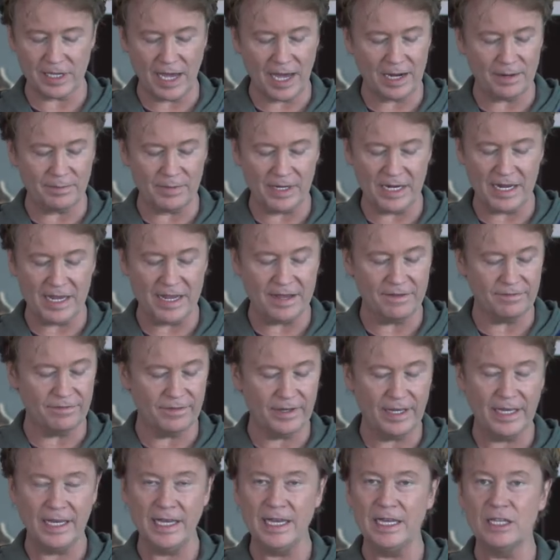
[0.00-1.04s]
Adam and Eve,
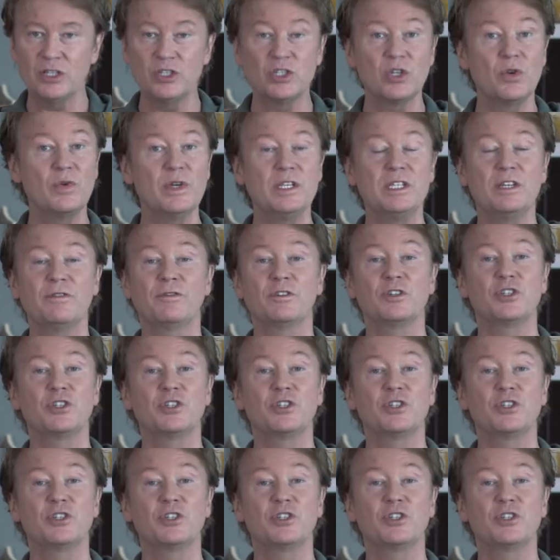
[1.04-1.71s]
it's so easy for